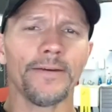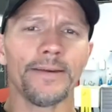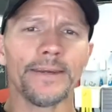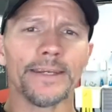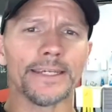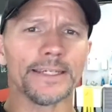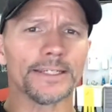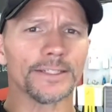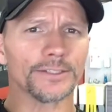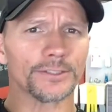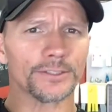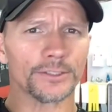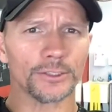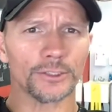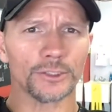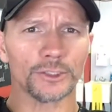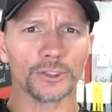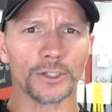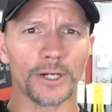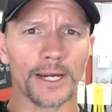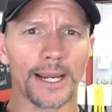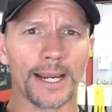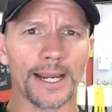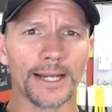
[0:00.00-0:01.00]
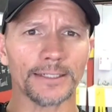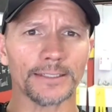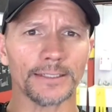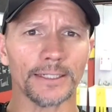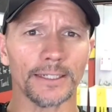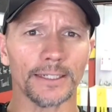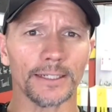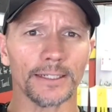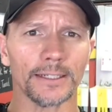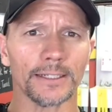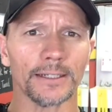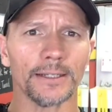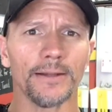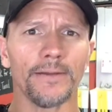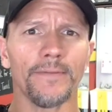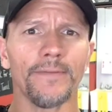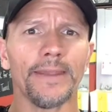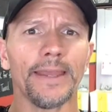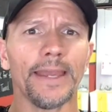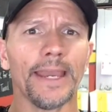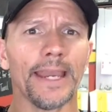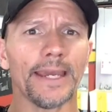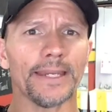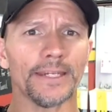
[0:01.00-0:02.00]
is contracting
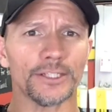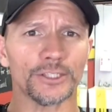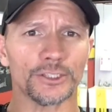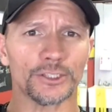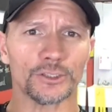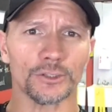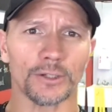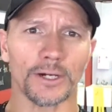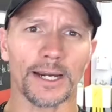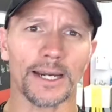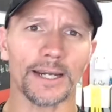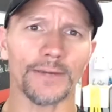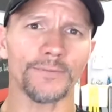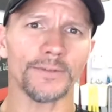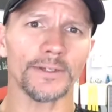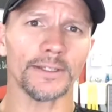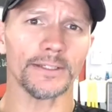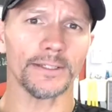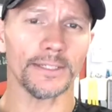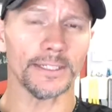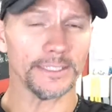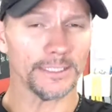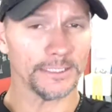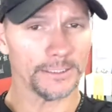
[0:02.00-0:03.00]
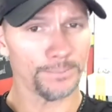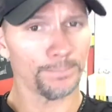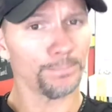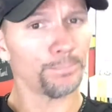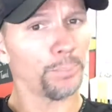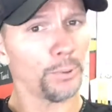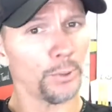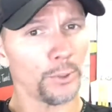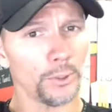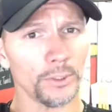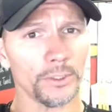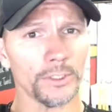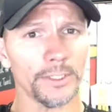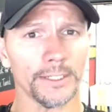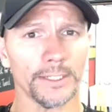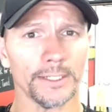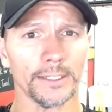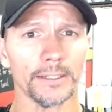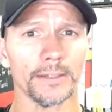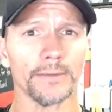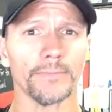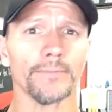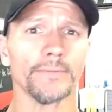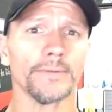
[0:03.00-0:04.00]
and it's driving and it's
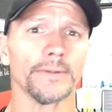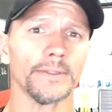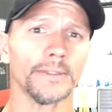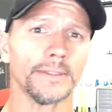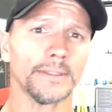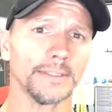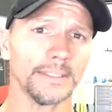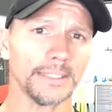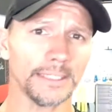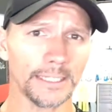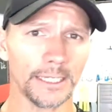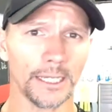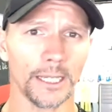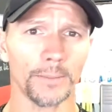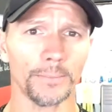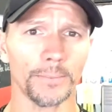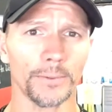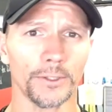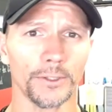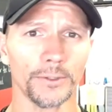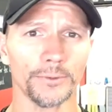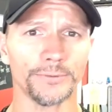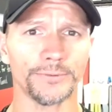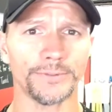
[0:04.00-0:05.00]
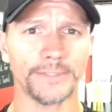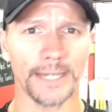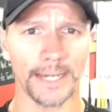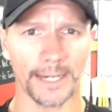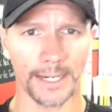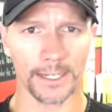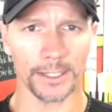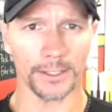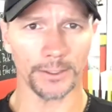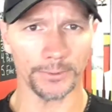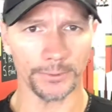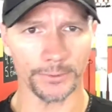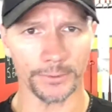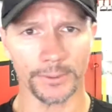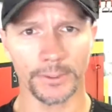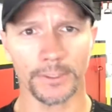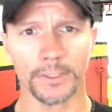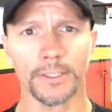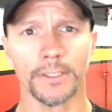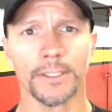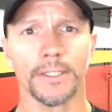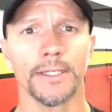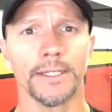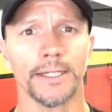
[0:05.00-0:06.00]
pulling the elbow down.
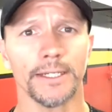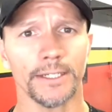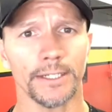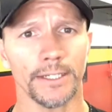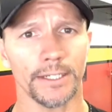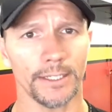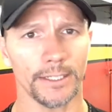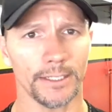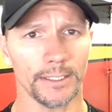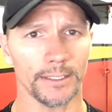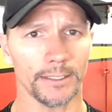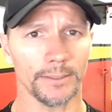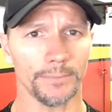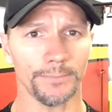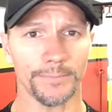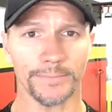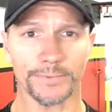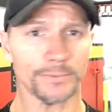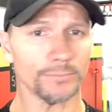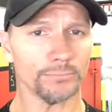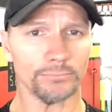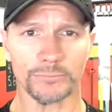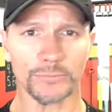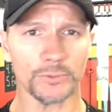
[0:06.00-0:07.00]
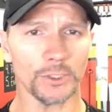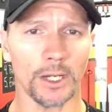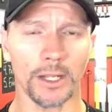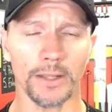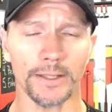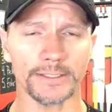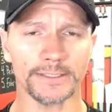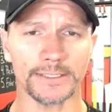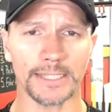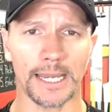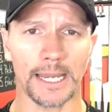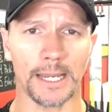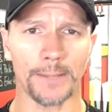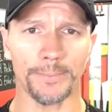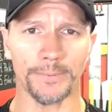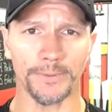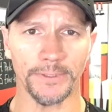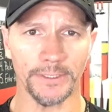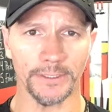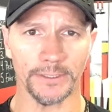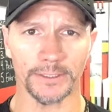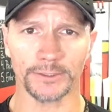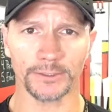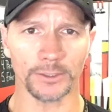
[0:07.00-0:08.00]
That's all that's
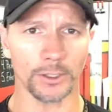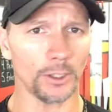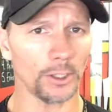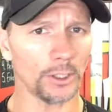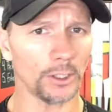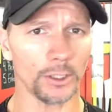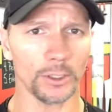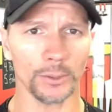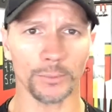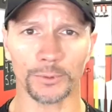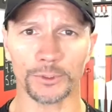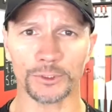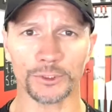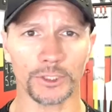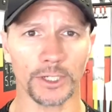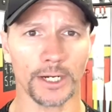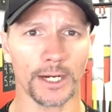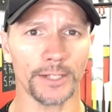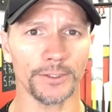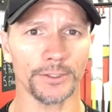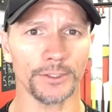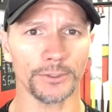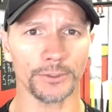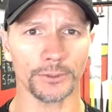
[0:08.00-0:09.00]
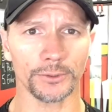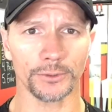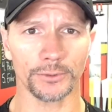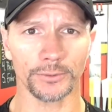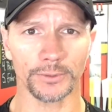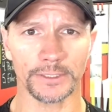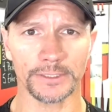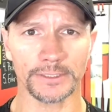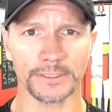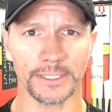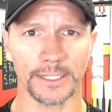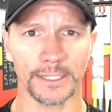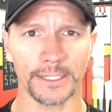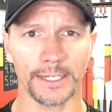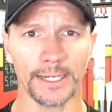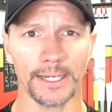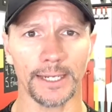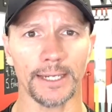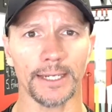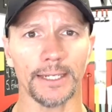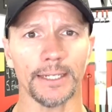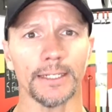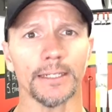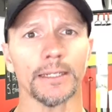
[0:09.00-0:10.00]
happening. That's all we're trying to do is say,
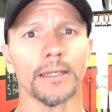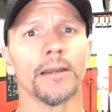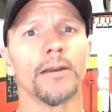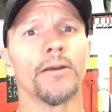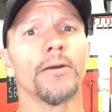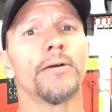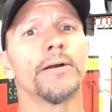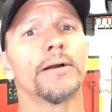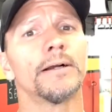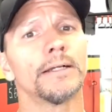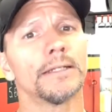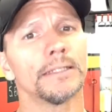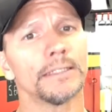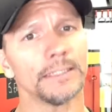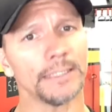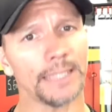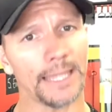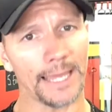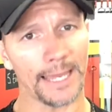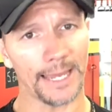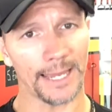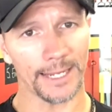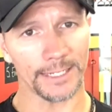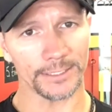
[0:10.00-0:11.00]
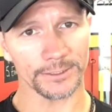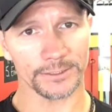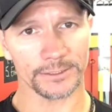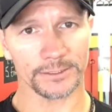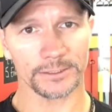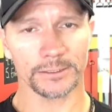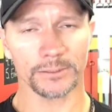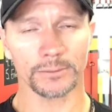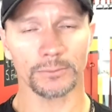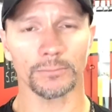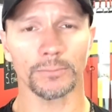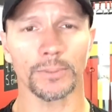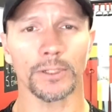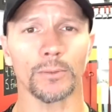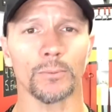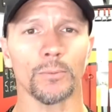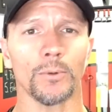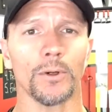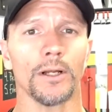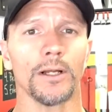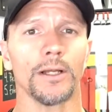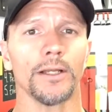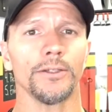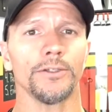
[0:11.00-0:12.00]
hey, lats, we
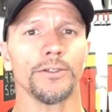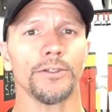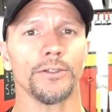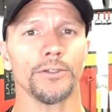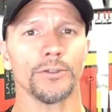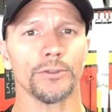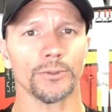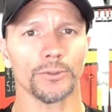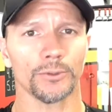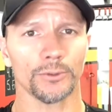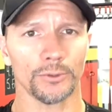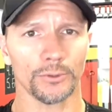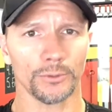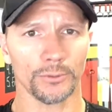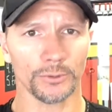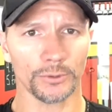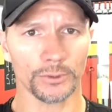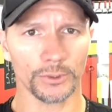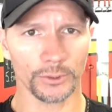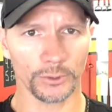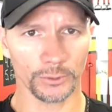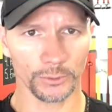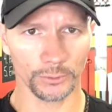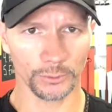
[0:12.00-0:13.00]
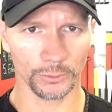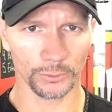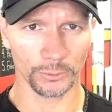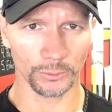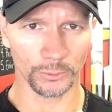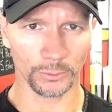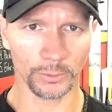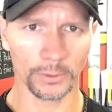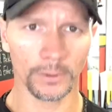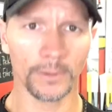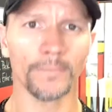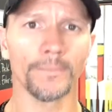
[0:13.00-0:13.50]
want you to